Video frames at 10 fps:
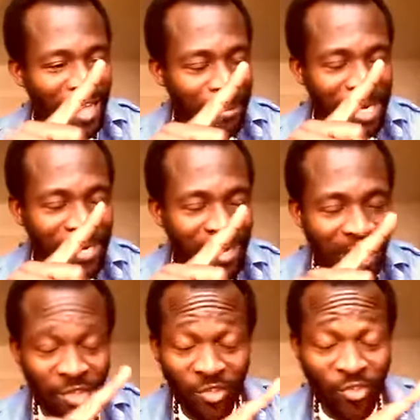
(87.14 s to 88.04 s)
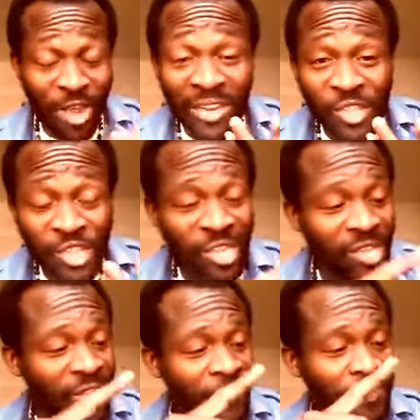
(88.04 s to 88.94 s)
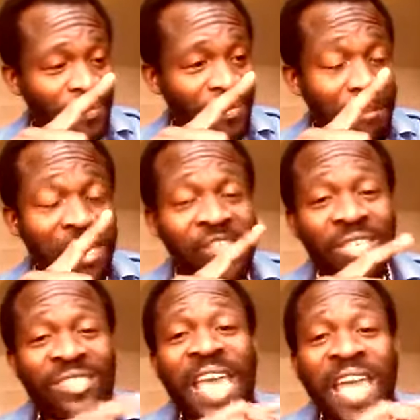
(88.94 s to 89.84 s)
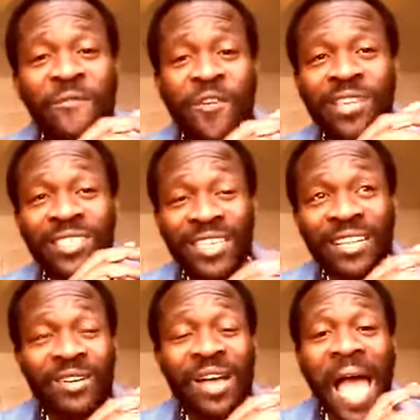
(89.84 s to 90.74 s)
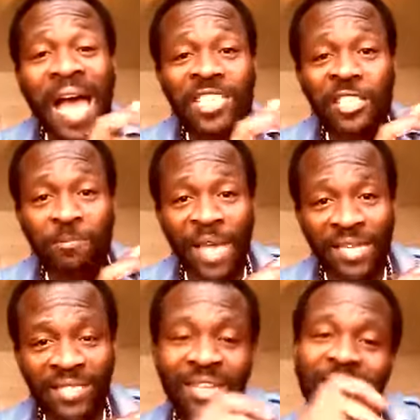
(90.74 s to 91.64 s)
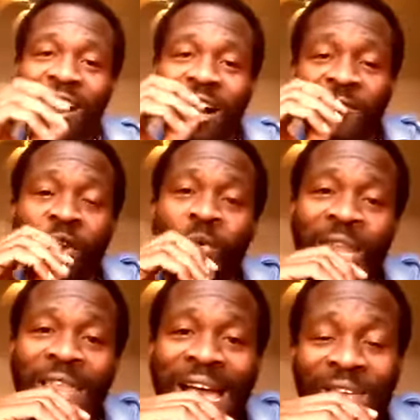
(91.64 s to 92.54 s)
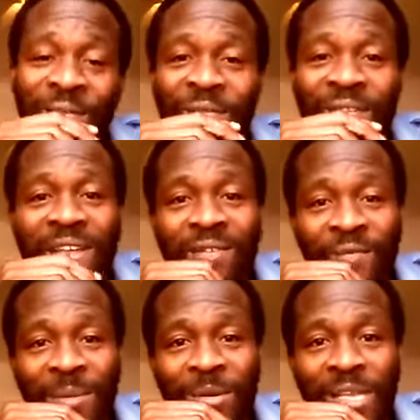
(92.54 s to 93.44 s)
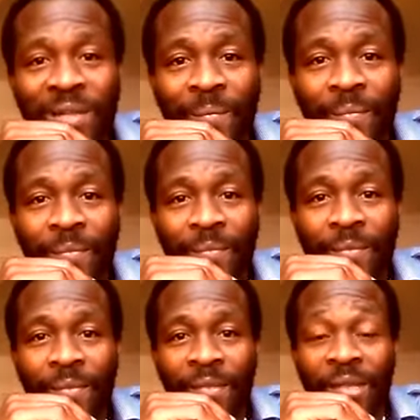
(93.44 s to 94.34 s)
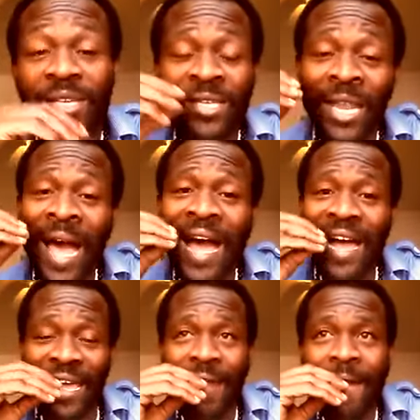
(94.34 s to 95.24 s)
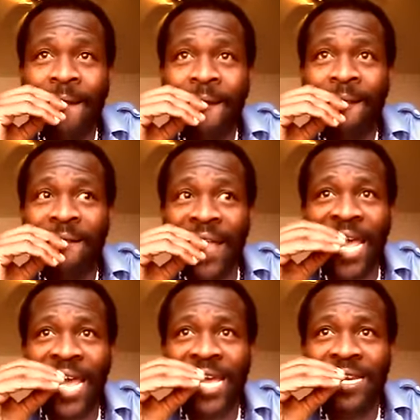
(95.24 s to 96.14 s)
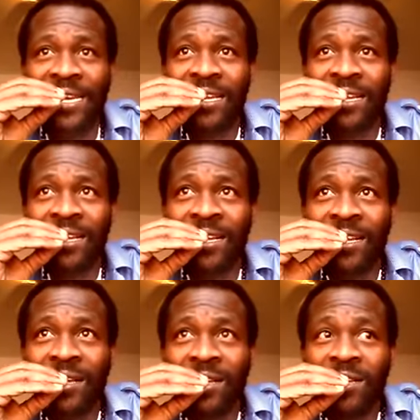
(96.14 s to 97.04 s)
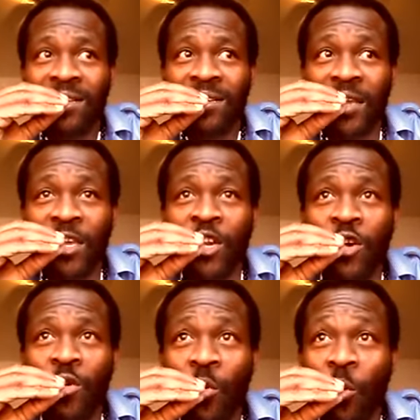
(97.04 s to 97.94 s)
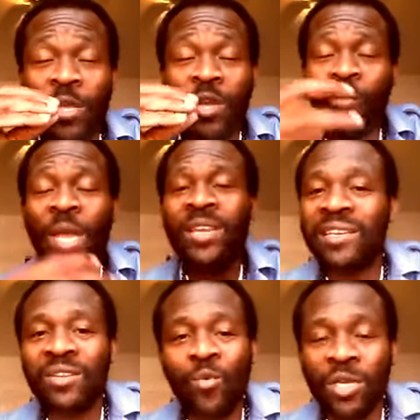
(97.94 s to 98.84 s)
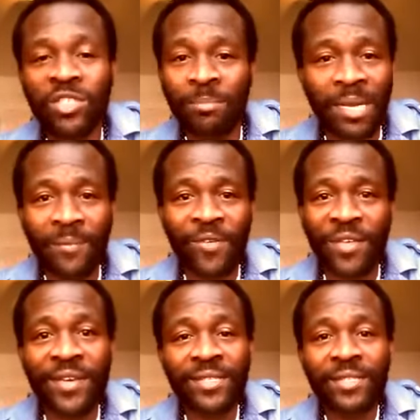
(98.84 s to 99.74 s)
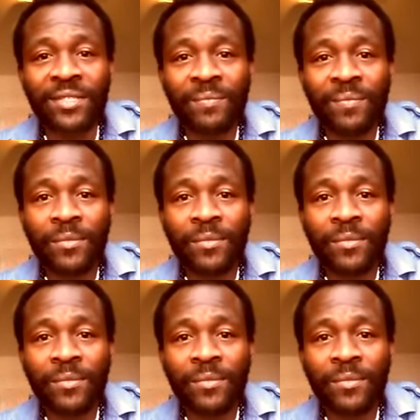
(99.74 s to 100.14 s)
I mean, astrology. I mean, just every single aspect of our life, family, is a lie. And, you know, we are not the ones to blame for this.